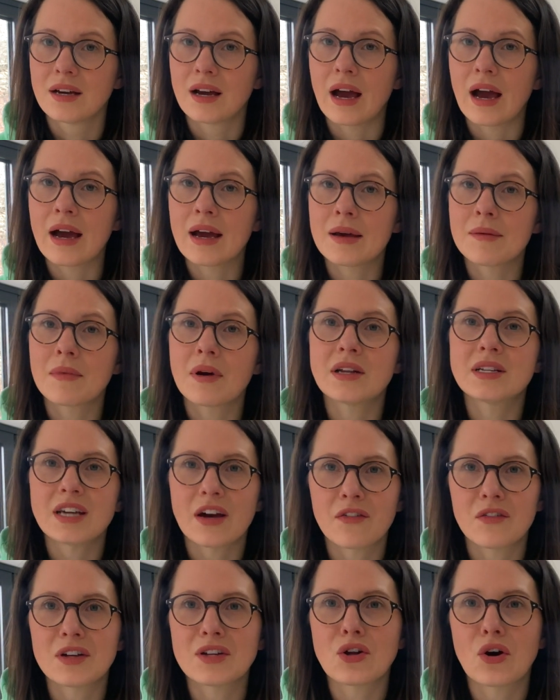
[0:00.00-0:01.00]

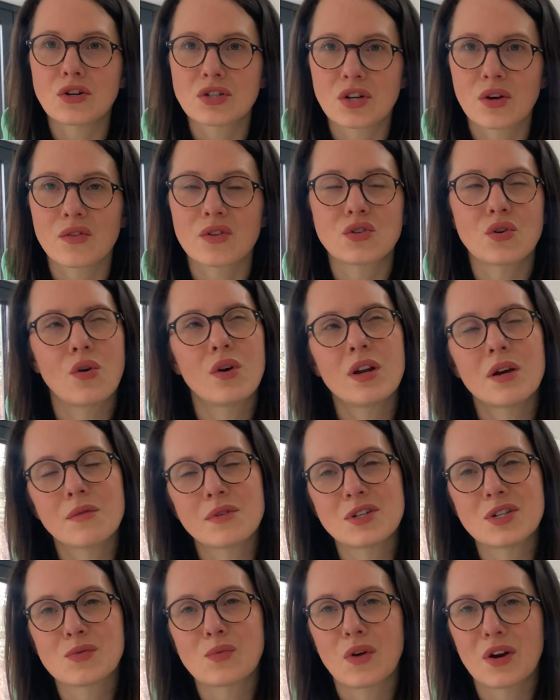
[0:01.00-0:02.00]
Definitely not to go to the toilet,
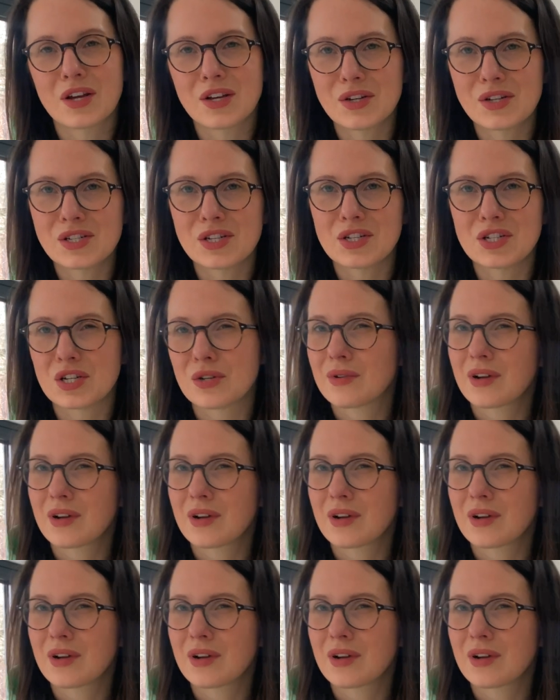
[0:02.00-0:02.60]
which is what I used to do,